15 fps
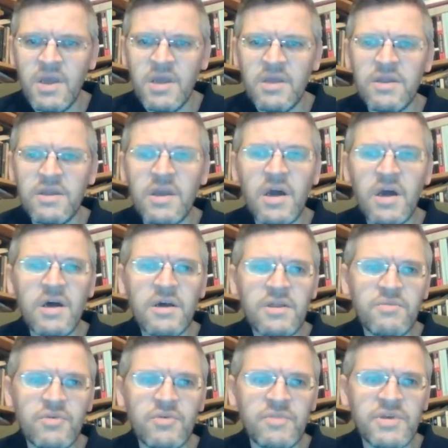The earth
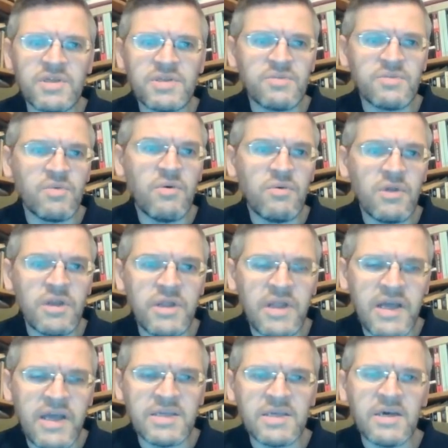would be swollen
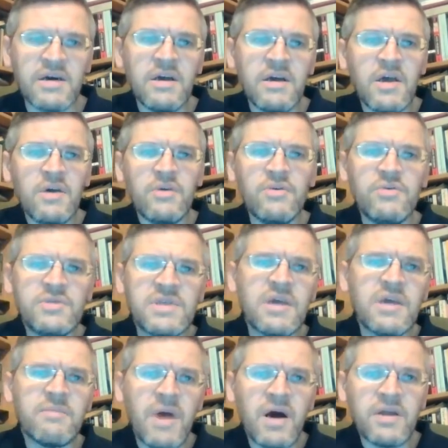later,
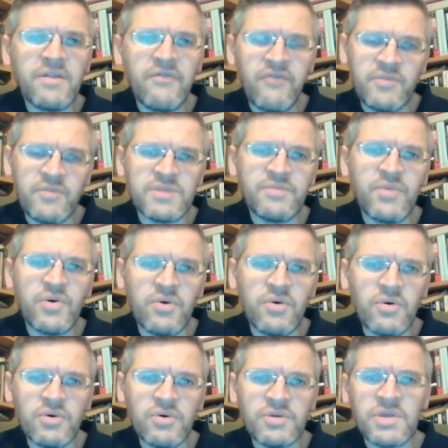oozing mud from its
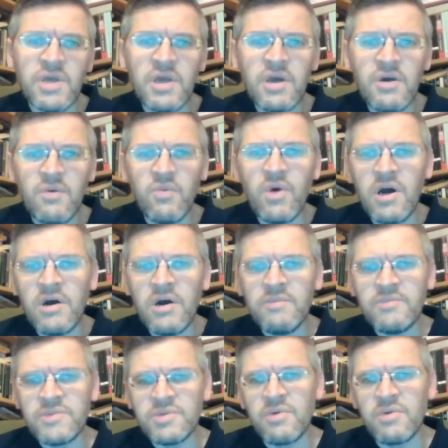pores,
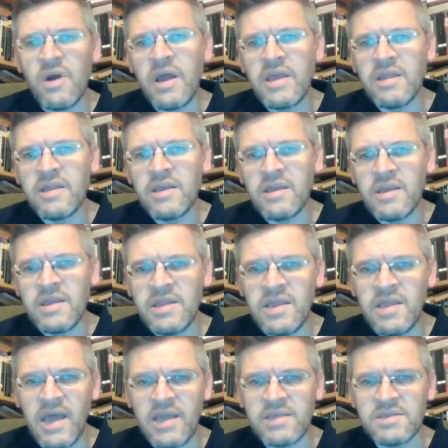worms writhing in
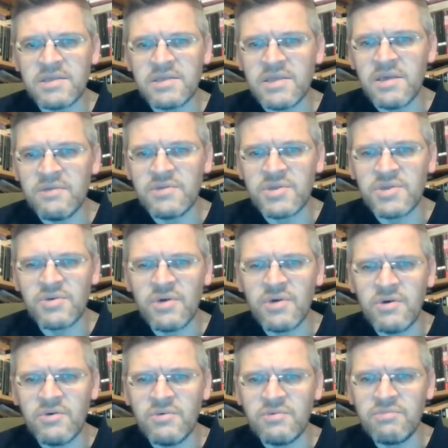the ecstasy of
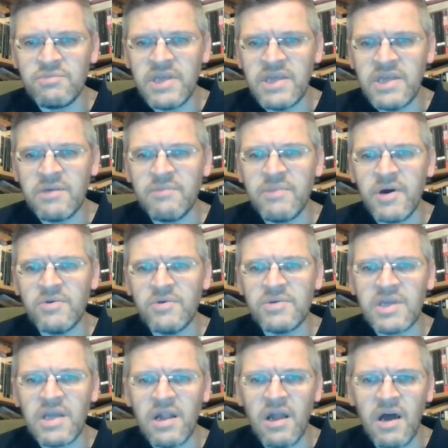soil,
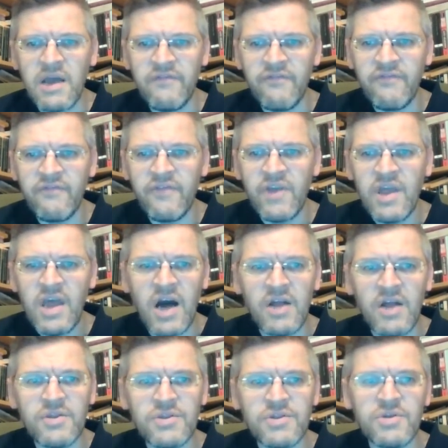decomposing life,
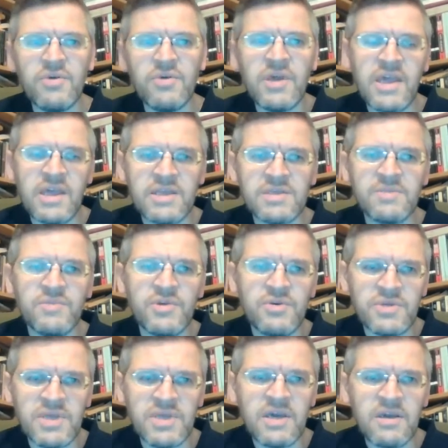undoing its music.